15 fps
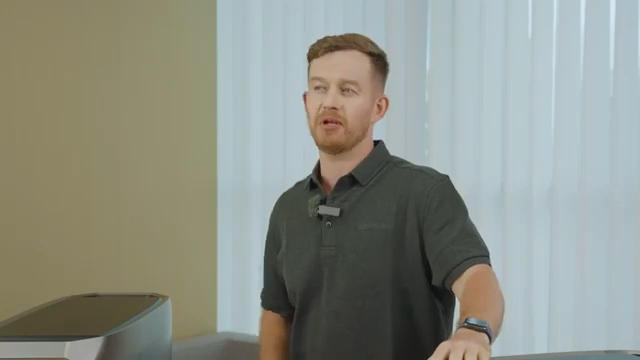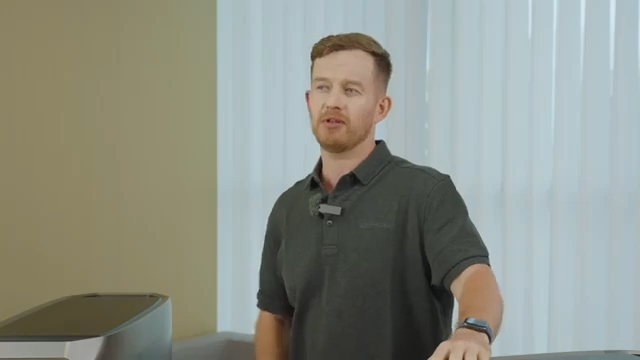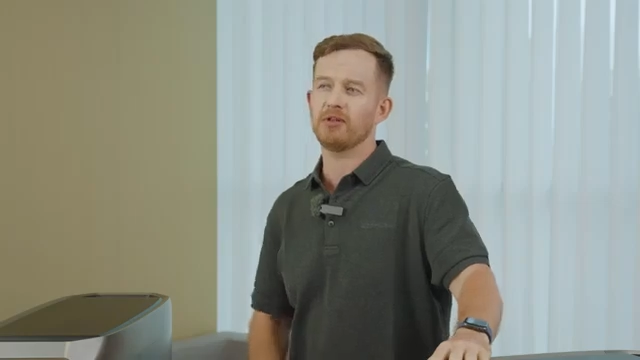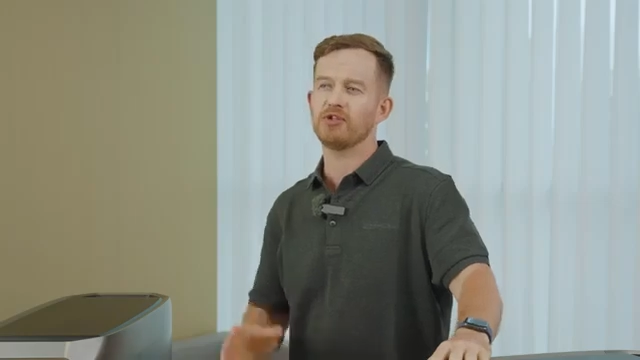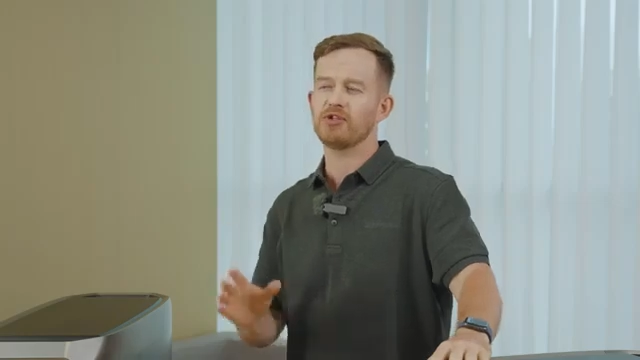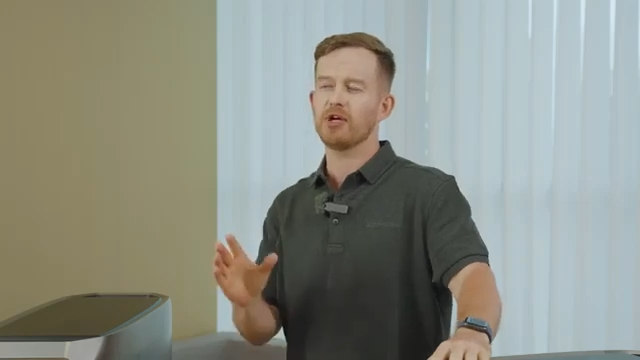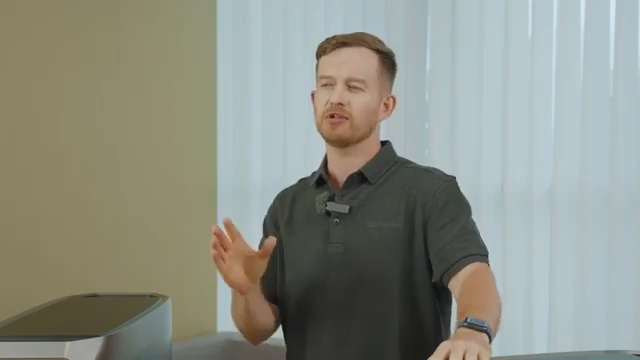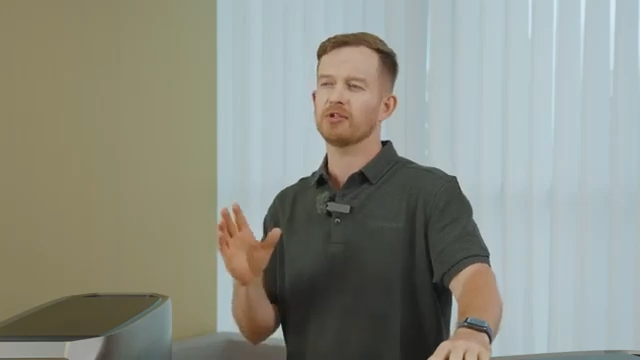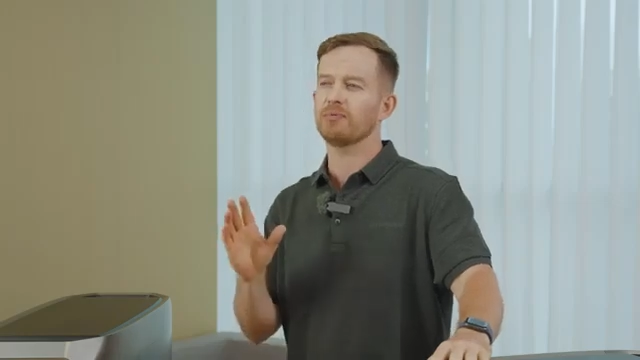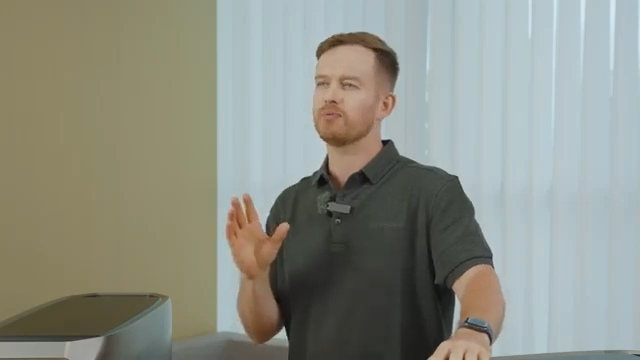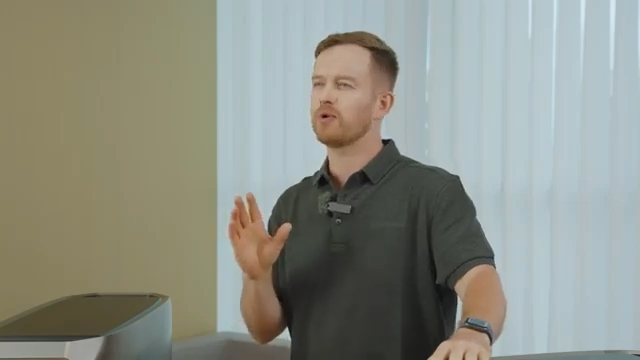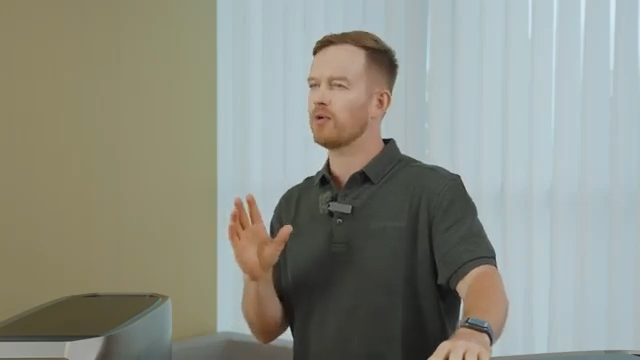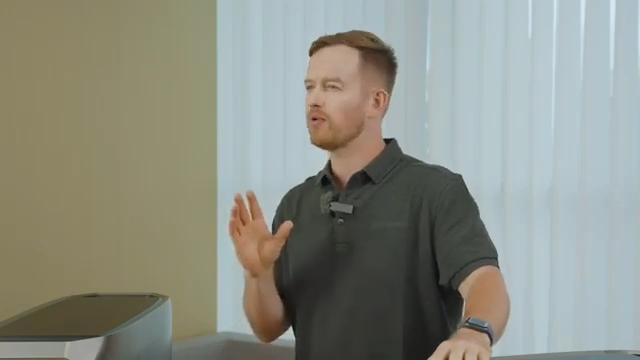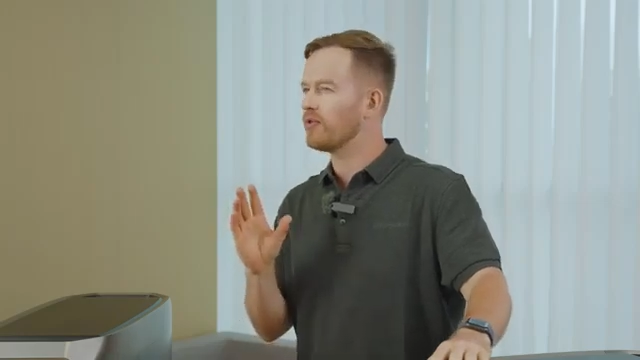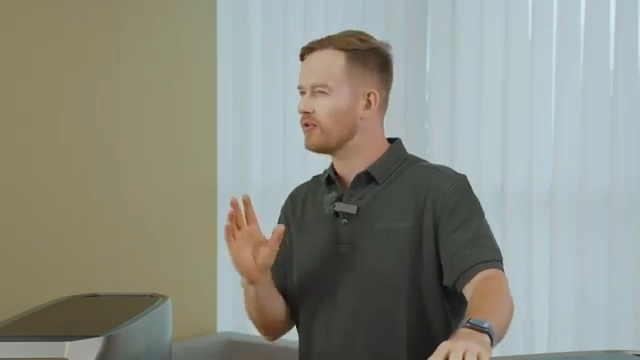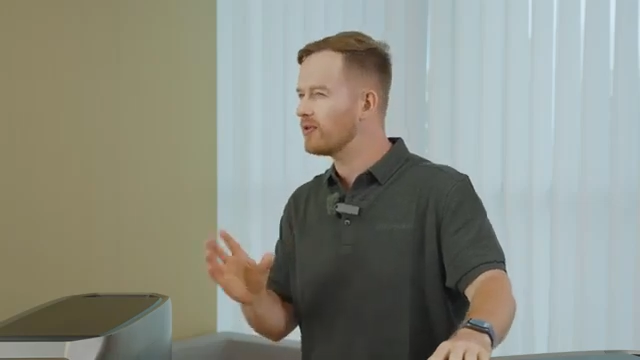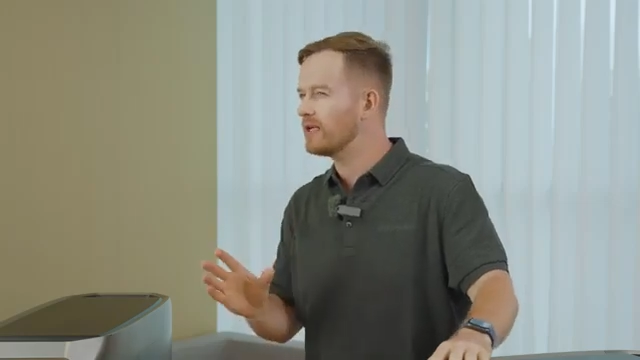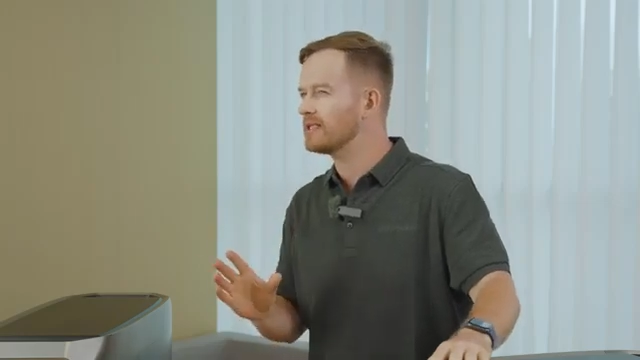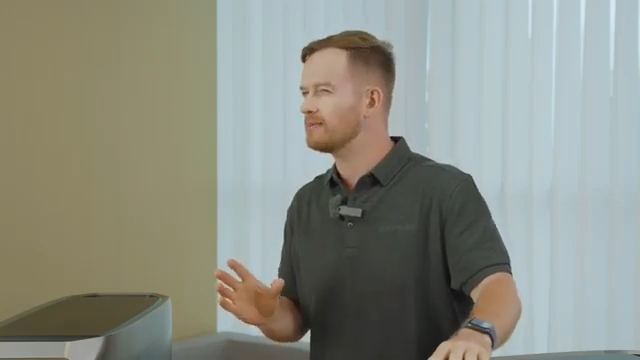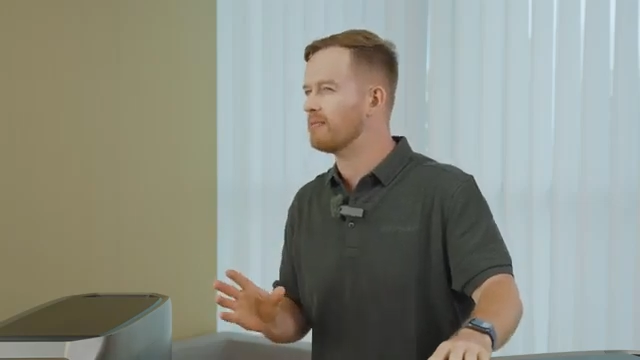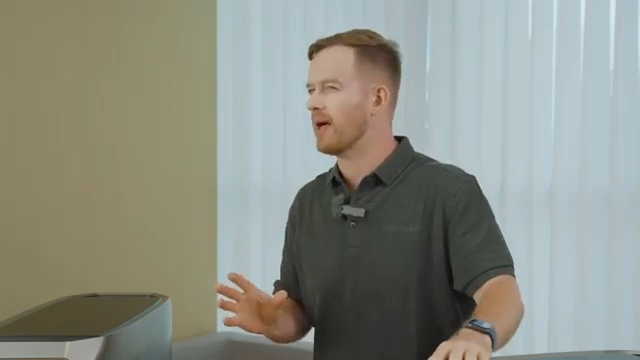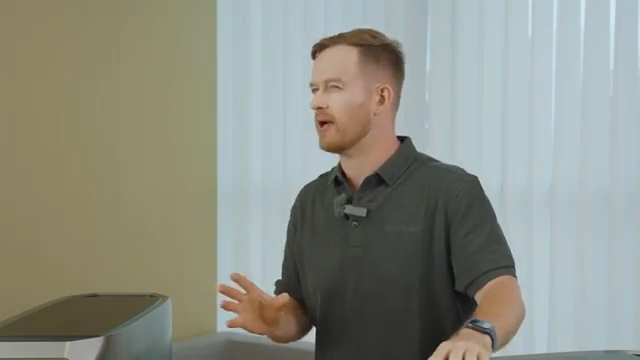meaning the Delta Pro
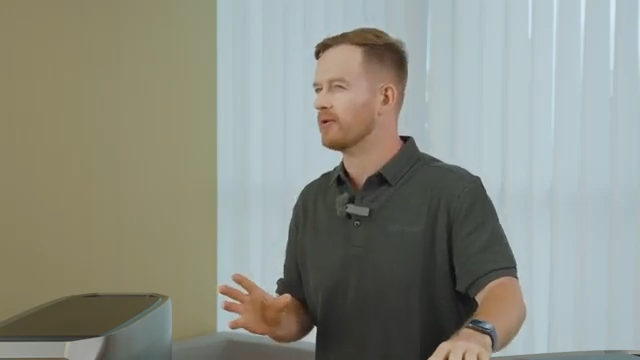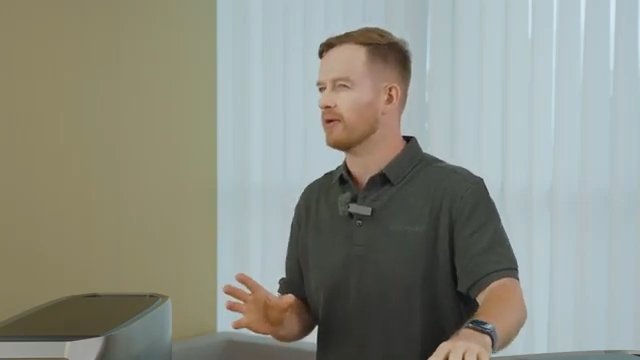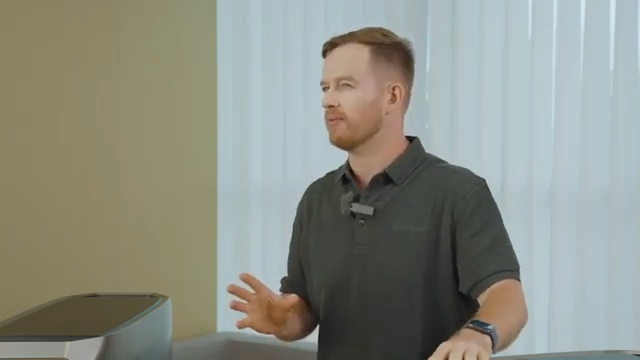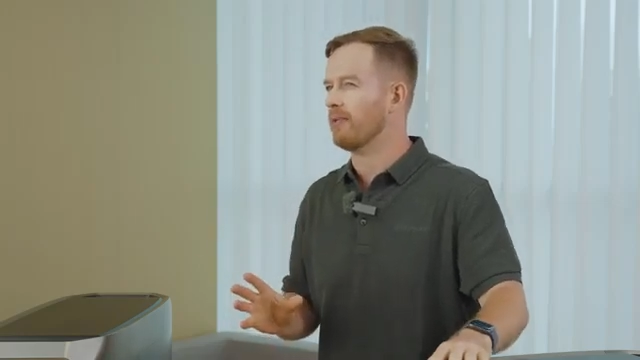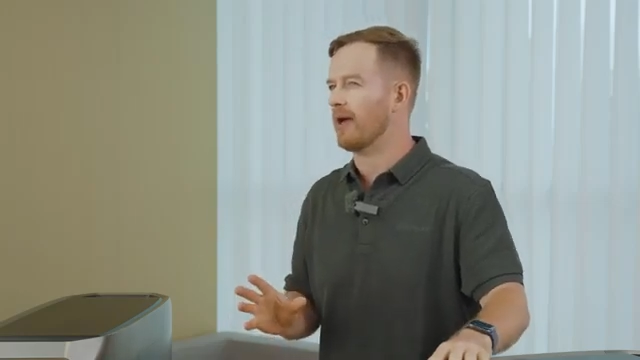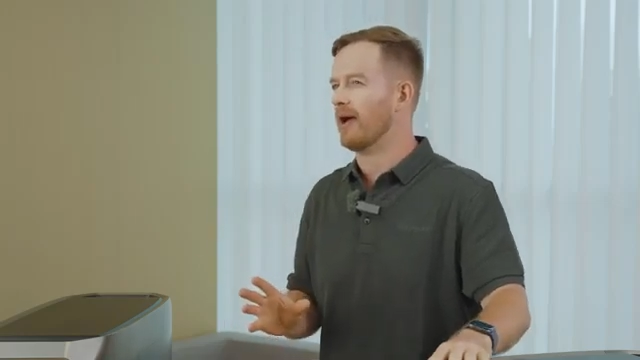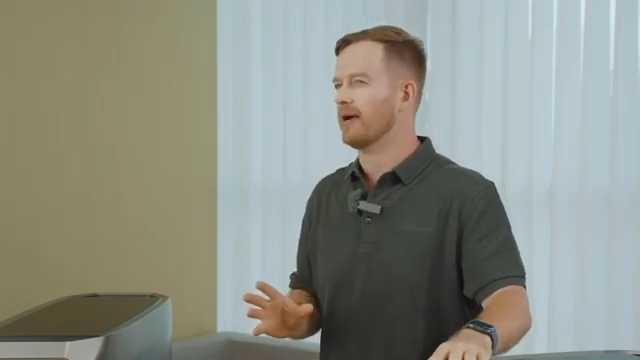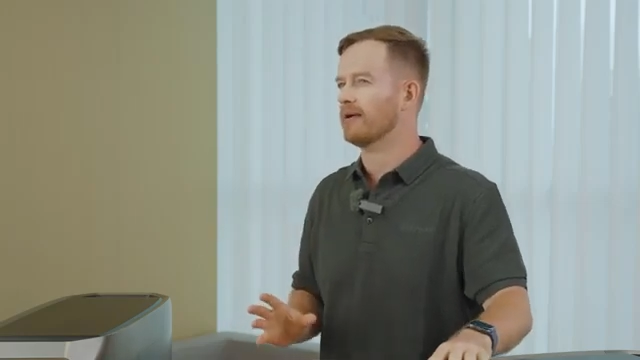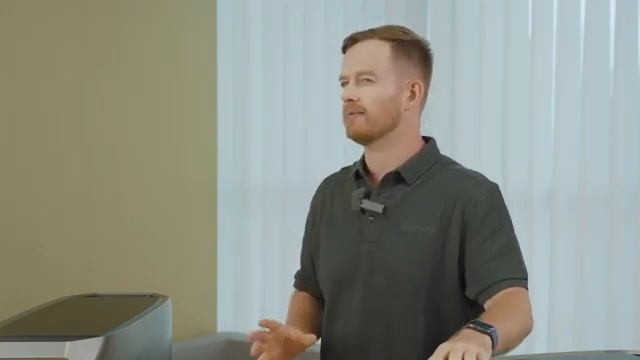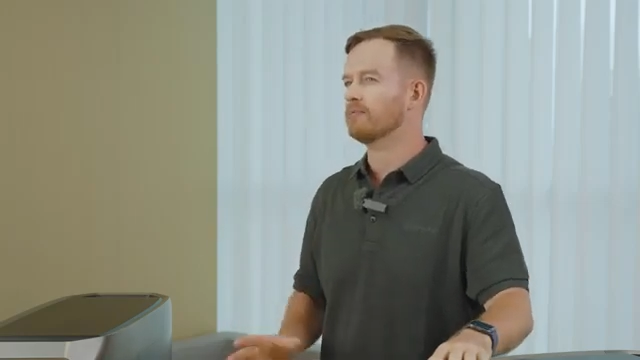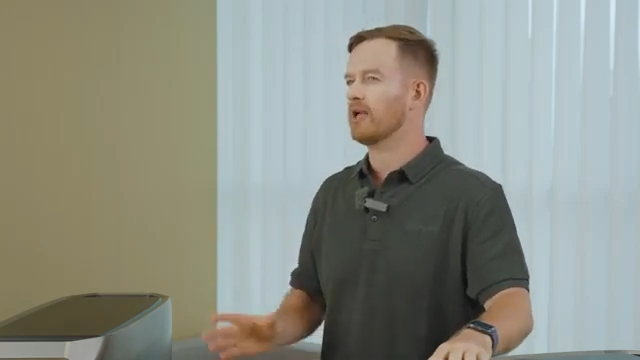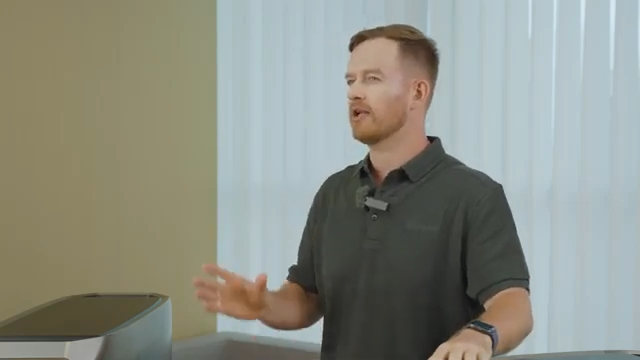3's battery pack